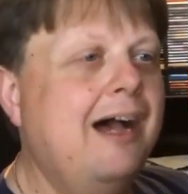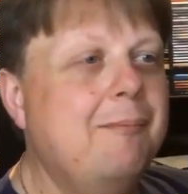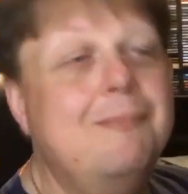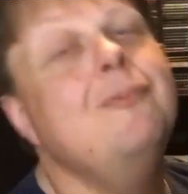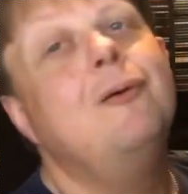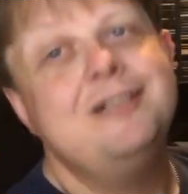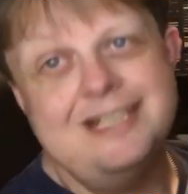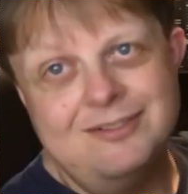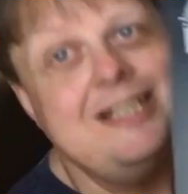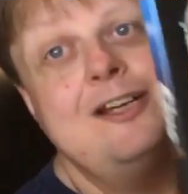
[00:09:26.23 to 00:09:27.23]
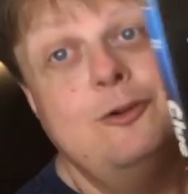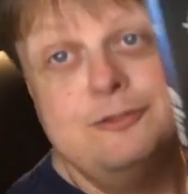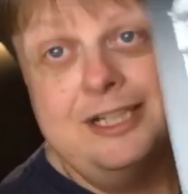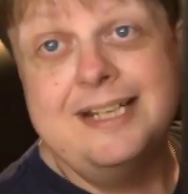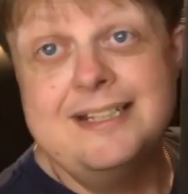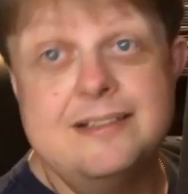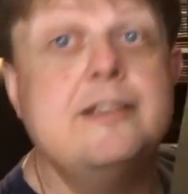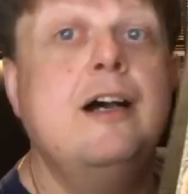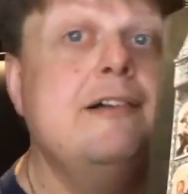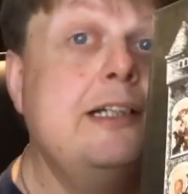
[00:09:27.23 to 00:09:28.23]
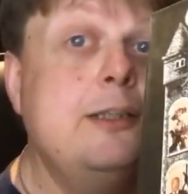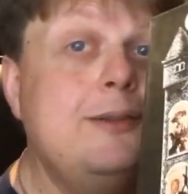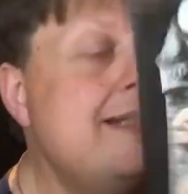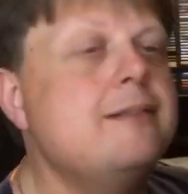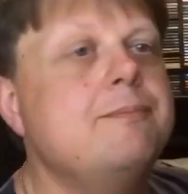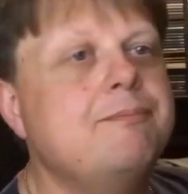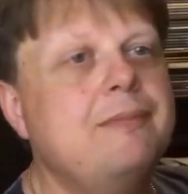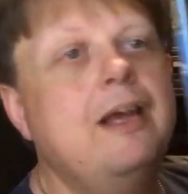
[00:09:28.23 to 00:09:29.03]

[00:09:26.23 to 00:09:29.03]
On the DVD, all three endings are included.